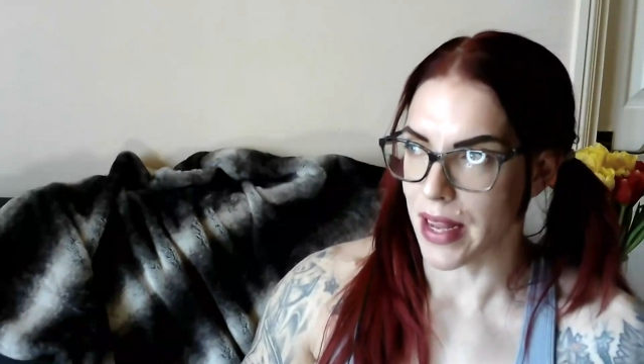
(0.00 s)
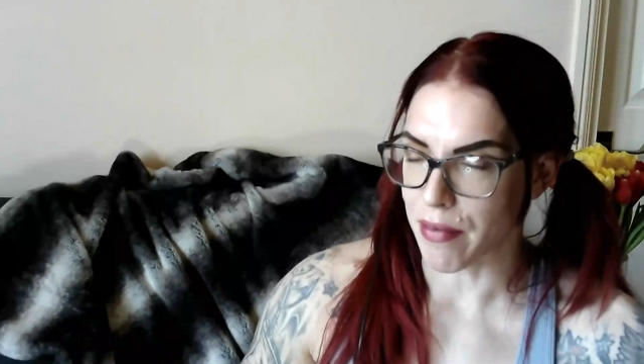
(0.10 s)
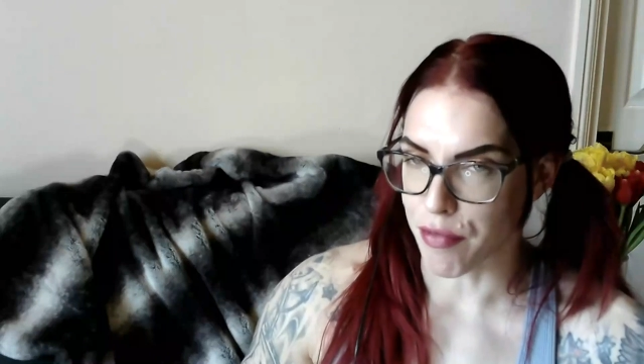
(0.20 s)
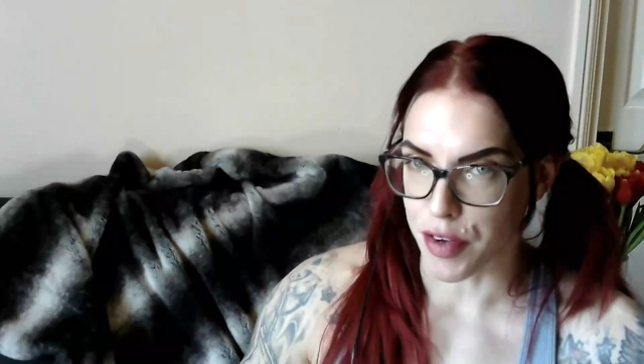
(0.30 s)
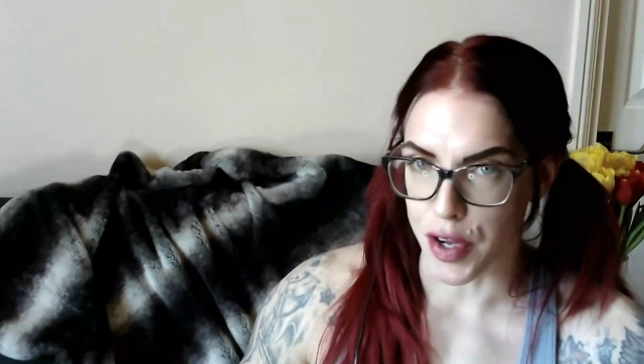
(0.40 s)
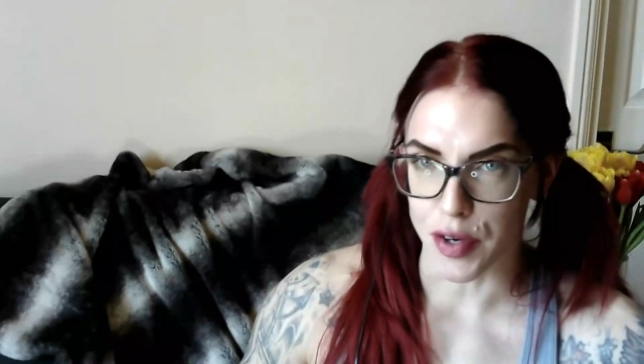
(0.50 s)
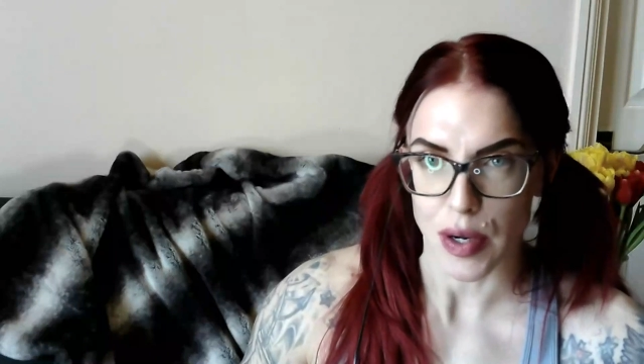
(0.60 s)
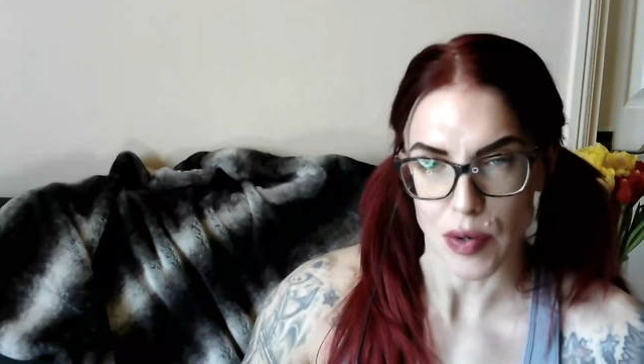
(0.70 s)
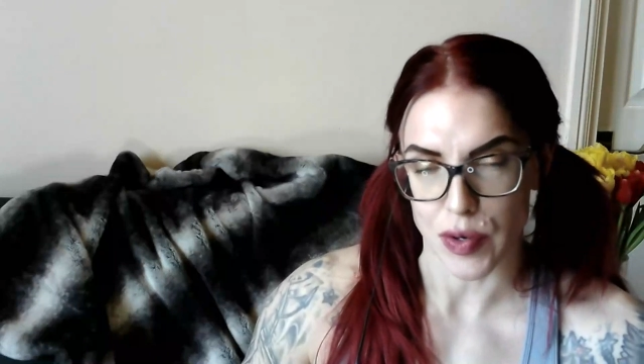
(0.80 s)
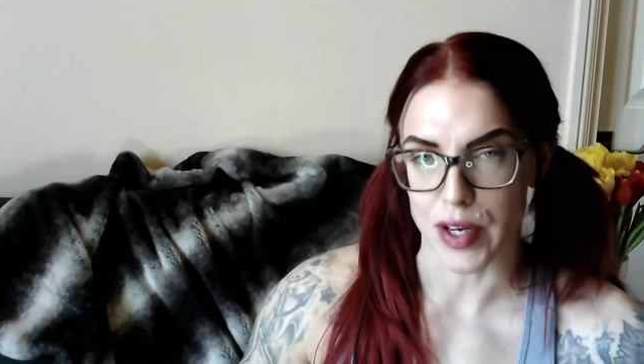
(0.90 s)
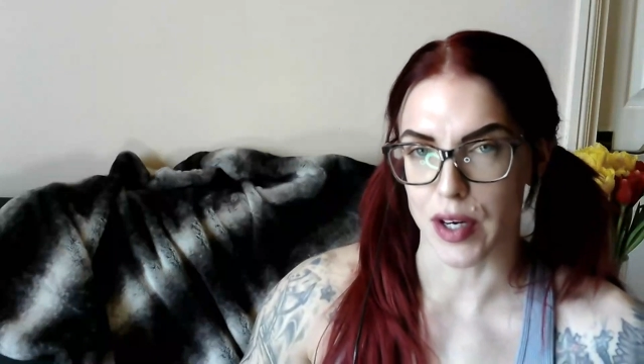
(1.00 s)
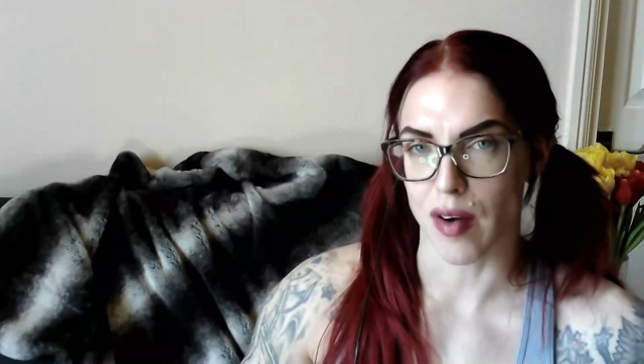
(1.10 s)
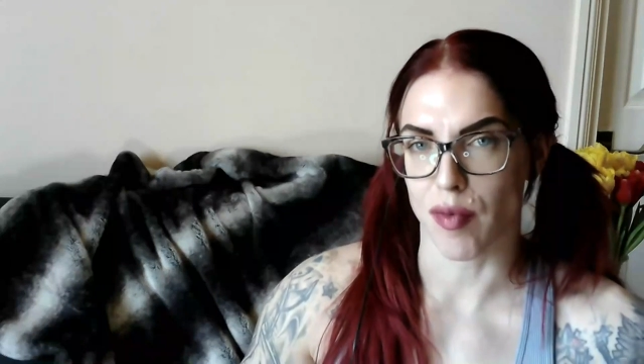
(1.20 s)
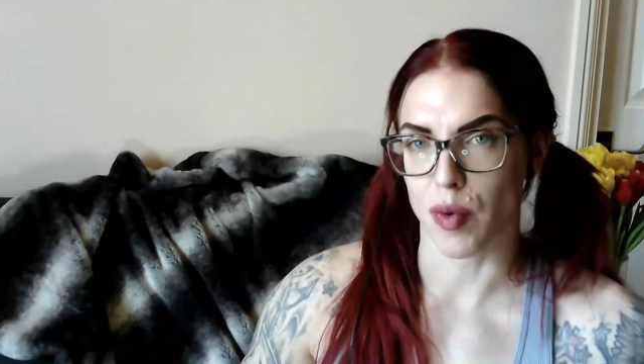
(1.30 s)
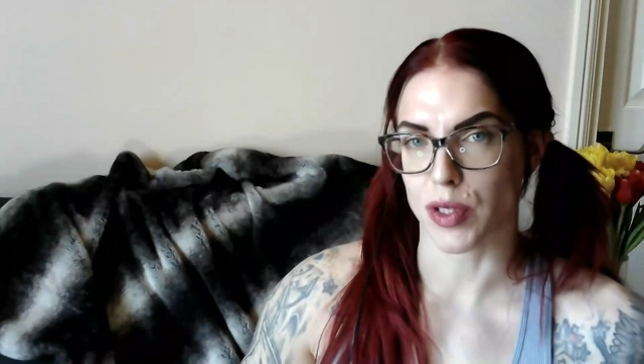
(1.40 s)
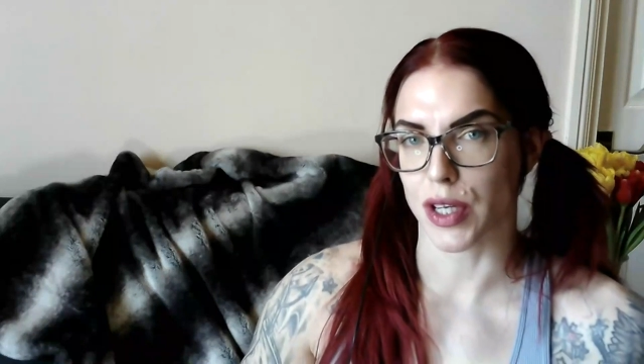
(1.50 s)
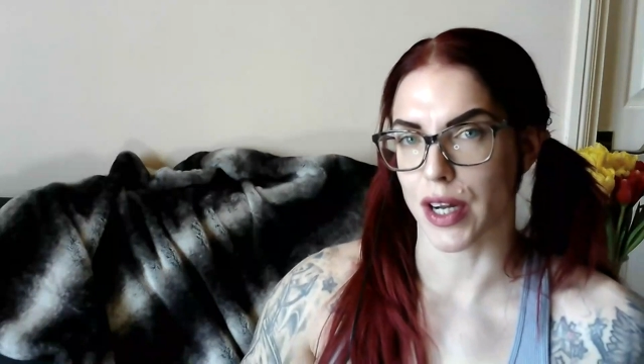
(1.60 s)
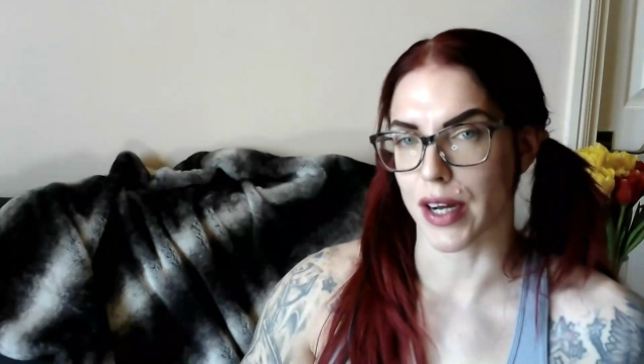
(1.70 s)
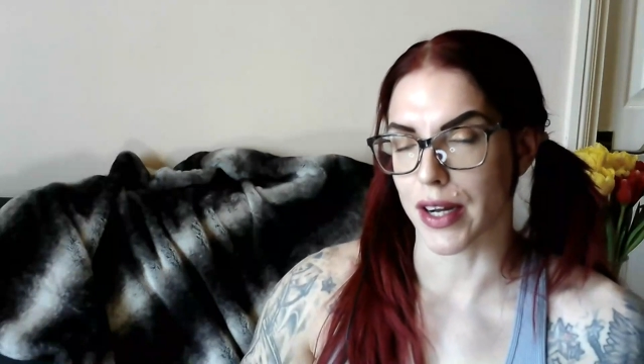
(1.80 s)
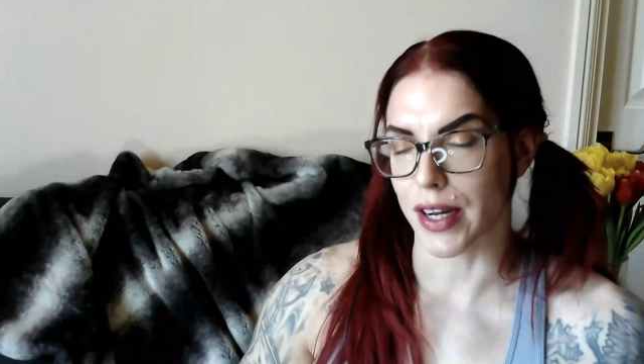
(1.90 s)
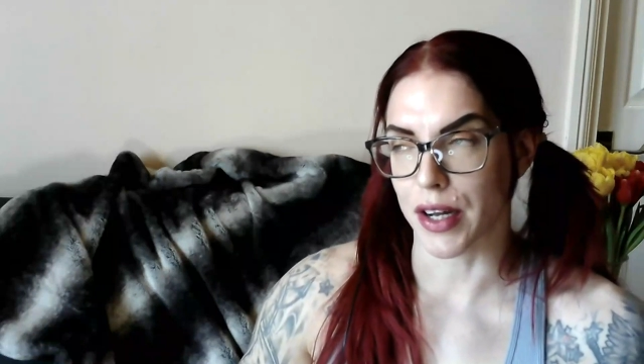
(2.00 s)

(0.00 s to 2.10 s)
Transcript: if you don't drink enough water